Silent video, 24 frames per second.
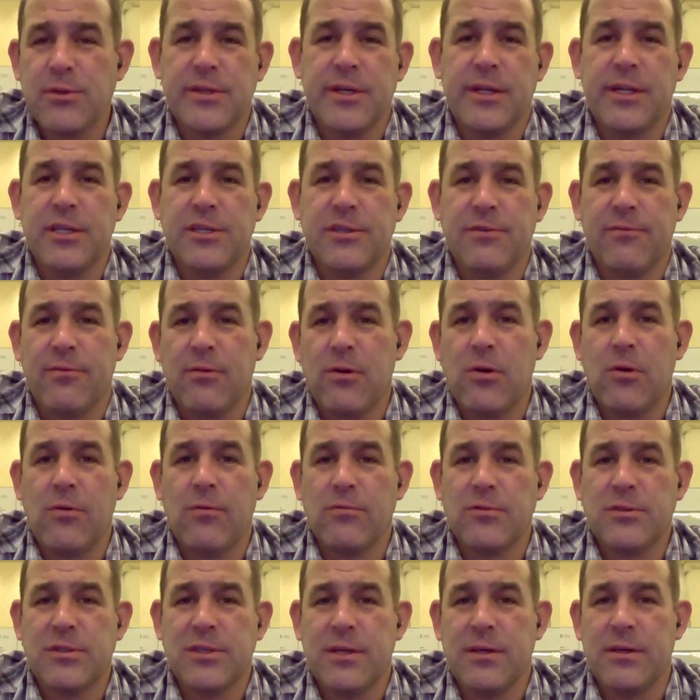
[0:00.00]
percentage of our
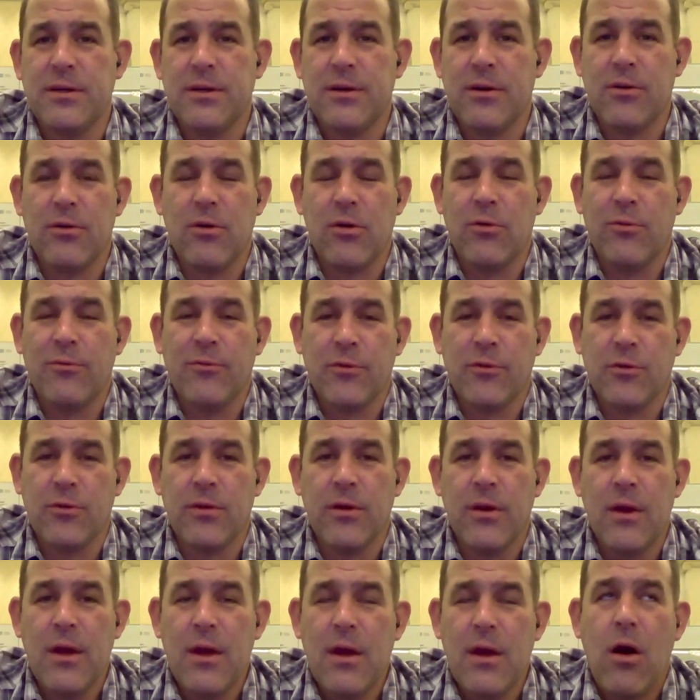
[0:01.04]
over our over
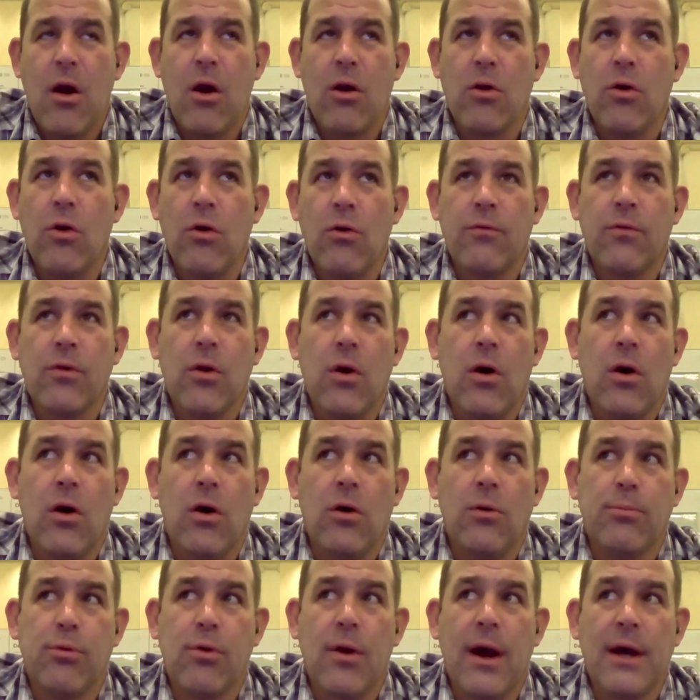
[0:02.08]
our
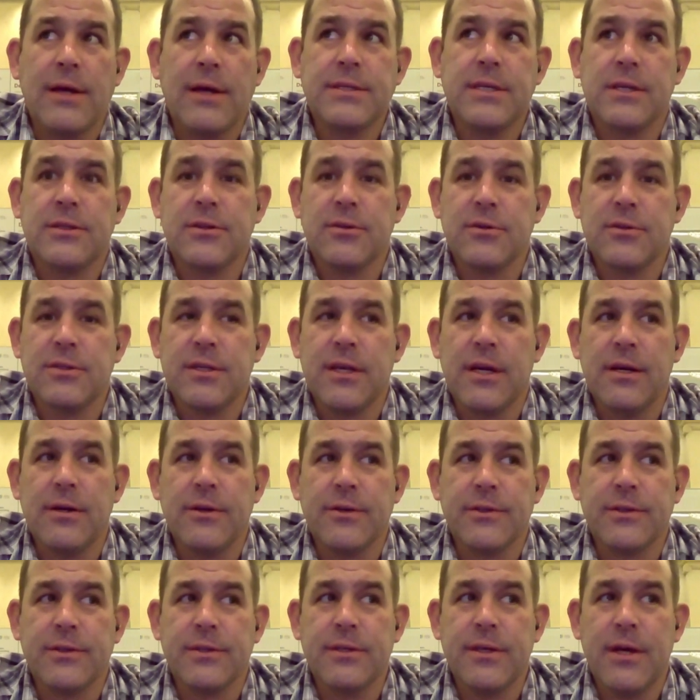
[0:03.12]
overall processor
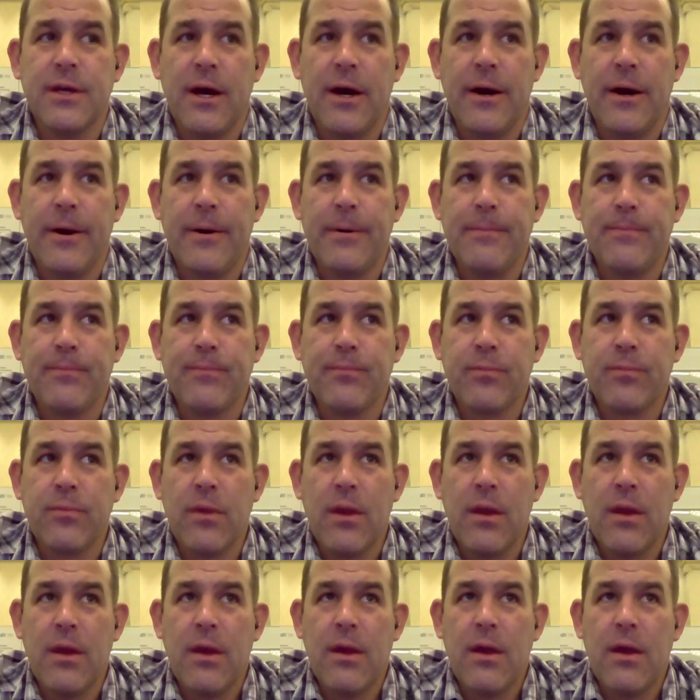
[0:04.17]
sales. Um,
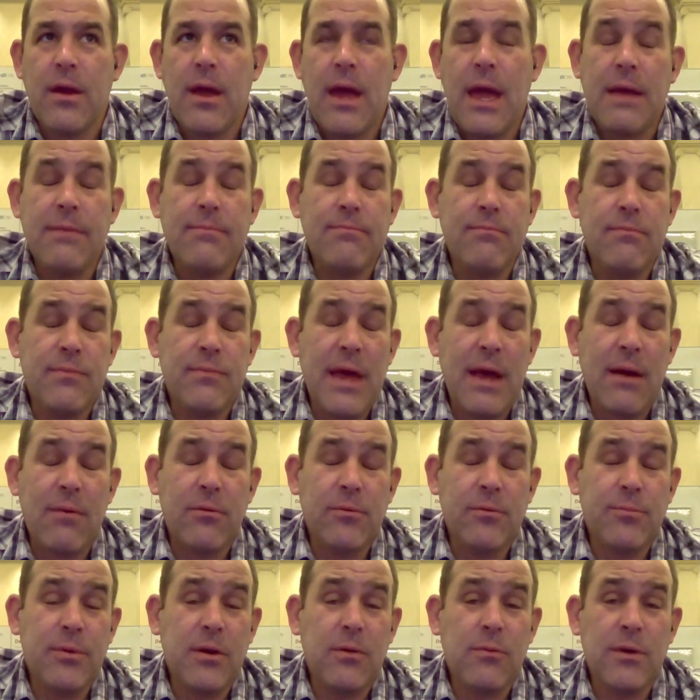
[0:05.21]
and that
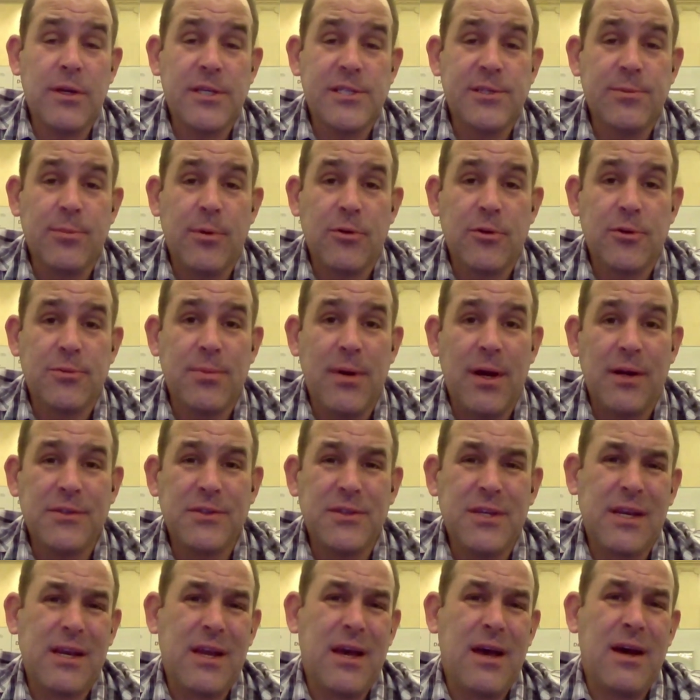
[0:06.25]
would be a reasonable
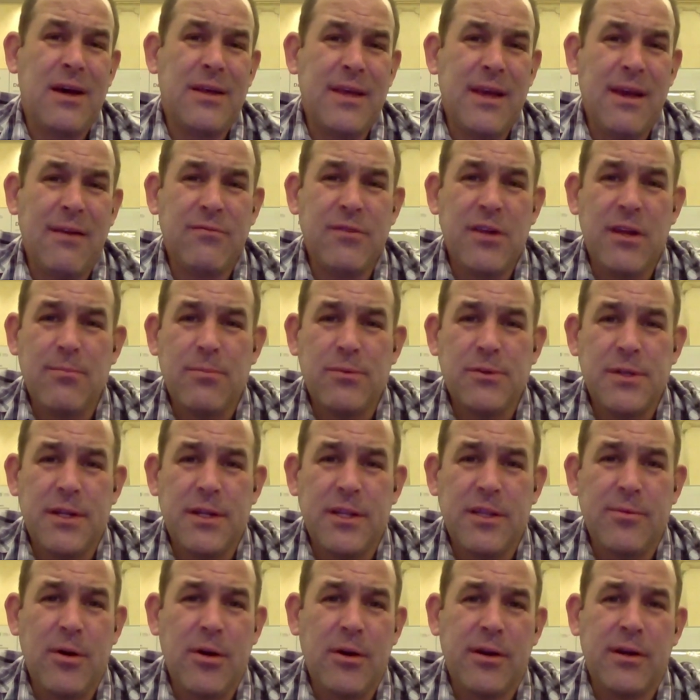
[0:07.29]
response. Like, ah, they have 10%
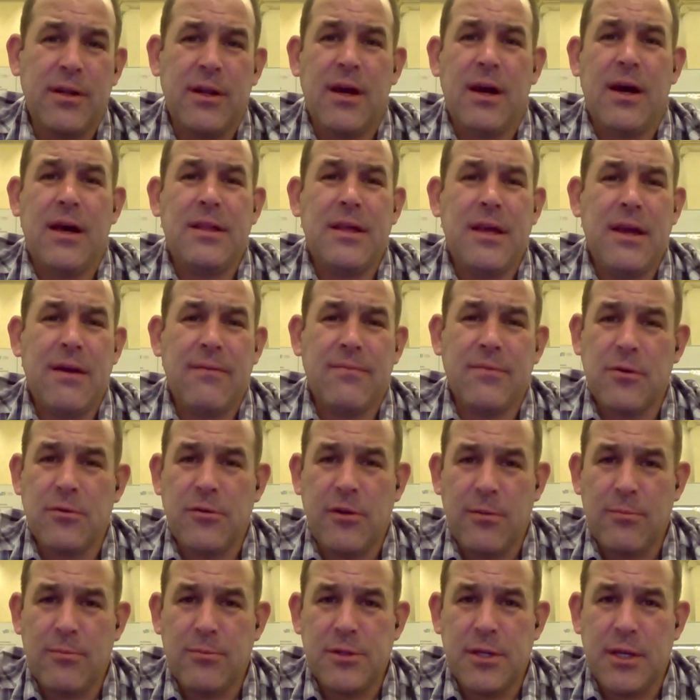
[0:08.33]
of the market. Ah, they have
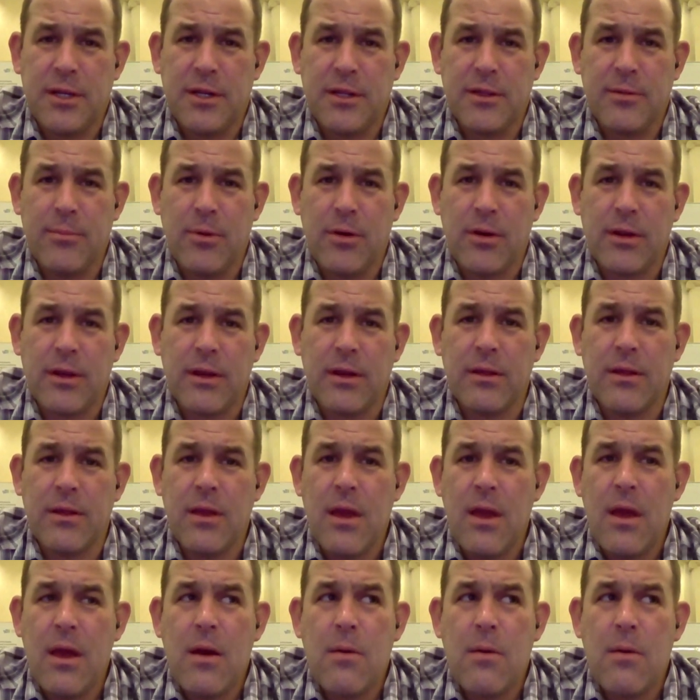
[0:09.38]
13% of the market